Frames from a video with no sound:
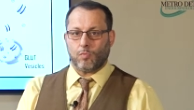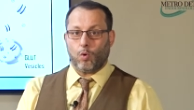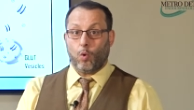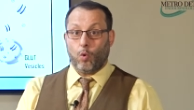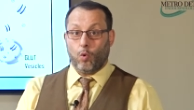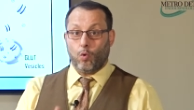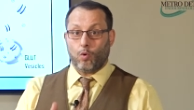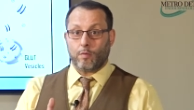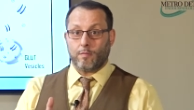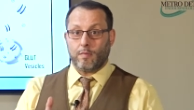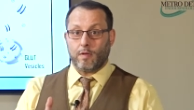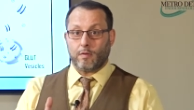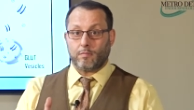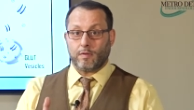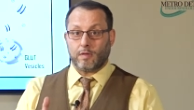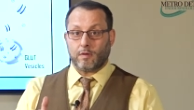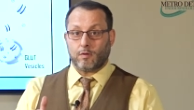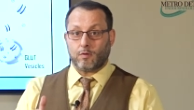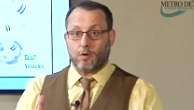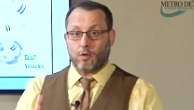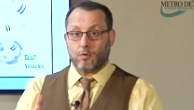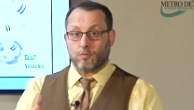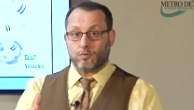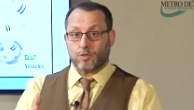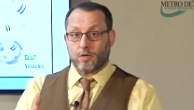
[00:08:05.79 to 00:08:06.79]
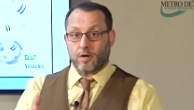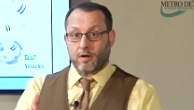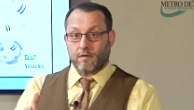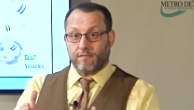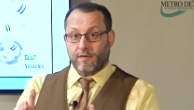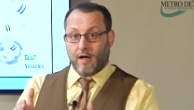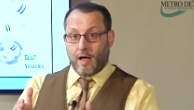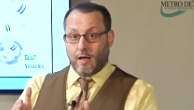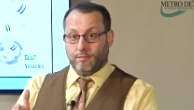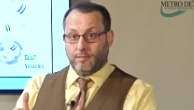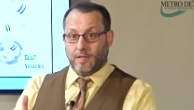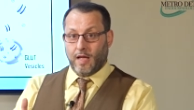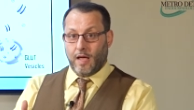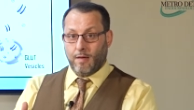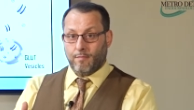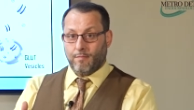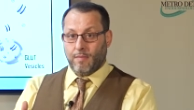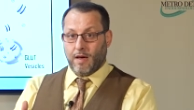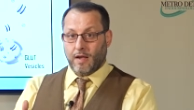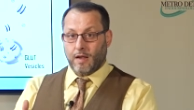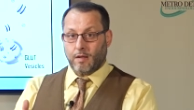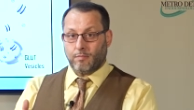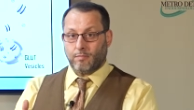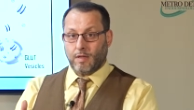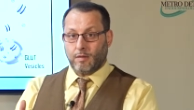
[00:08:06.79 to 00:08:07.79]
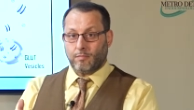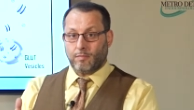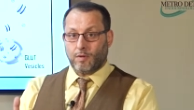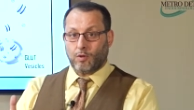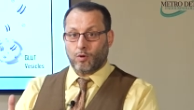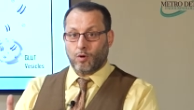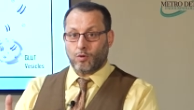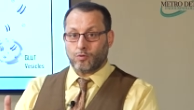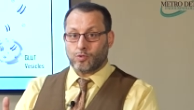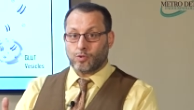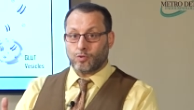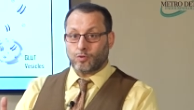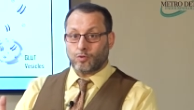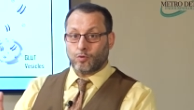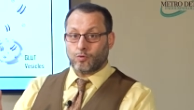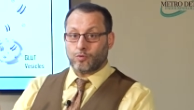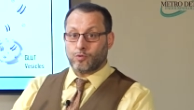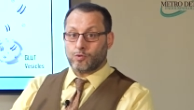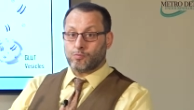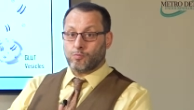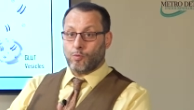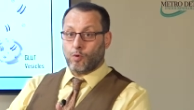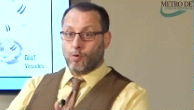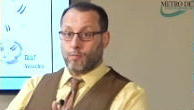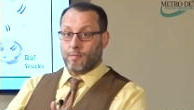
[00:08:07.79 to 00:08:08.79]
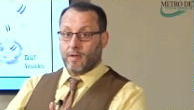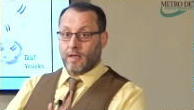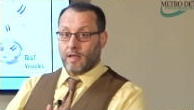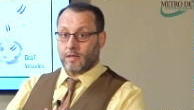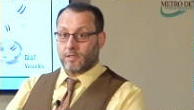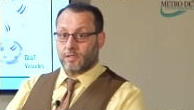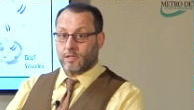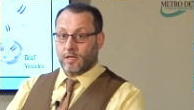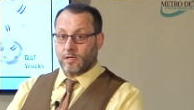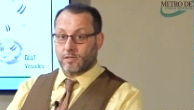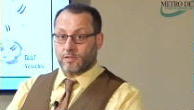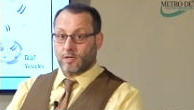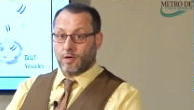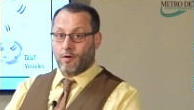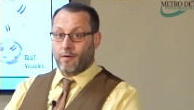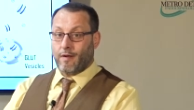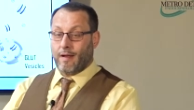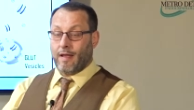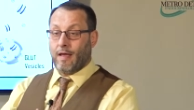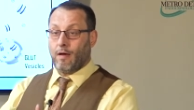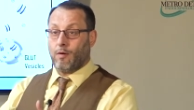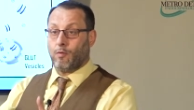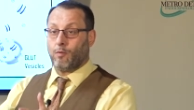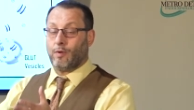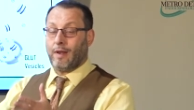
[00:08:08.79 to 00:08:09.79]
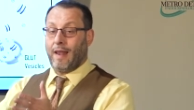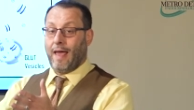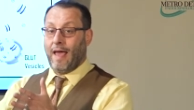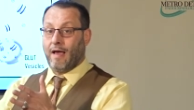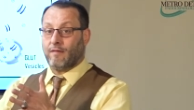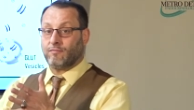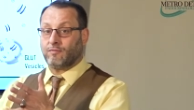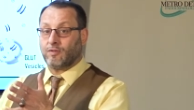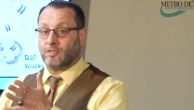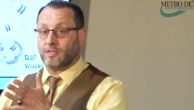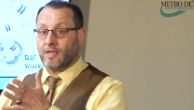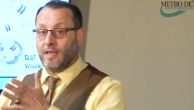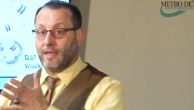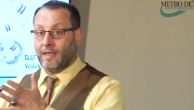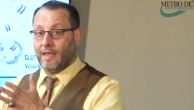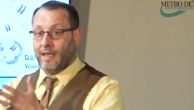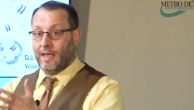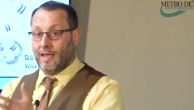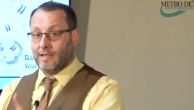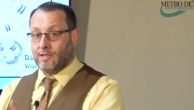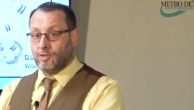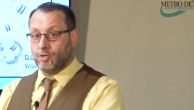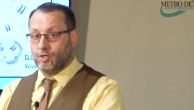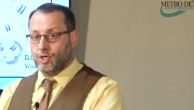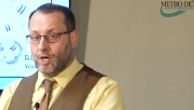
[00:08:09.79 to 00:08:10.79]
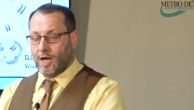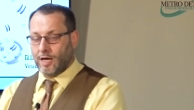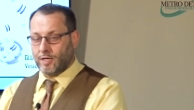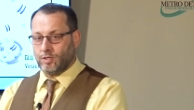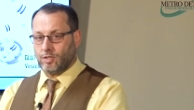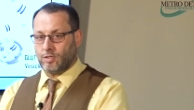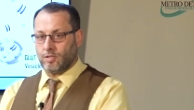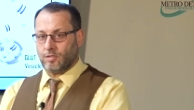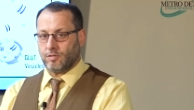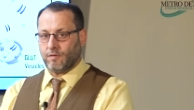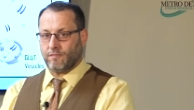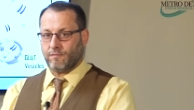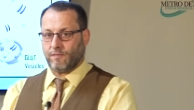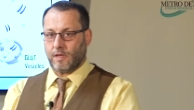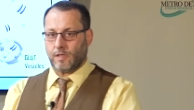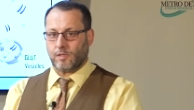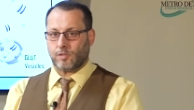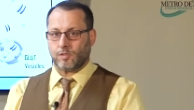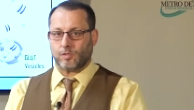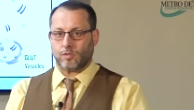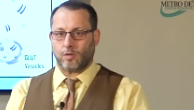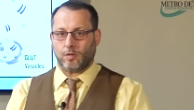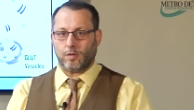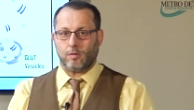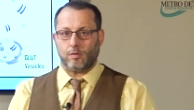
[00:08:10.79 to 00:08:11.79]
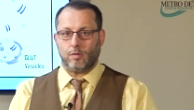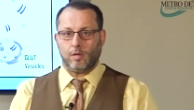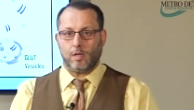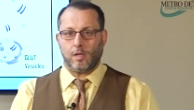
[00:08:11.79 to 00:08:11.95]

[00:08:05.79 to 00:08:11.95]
Or make me closer, if I'm diabetic, make me closer to lose more beta cells, or I will have to take injections of insulin.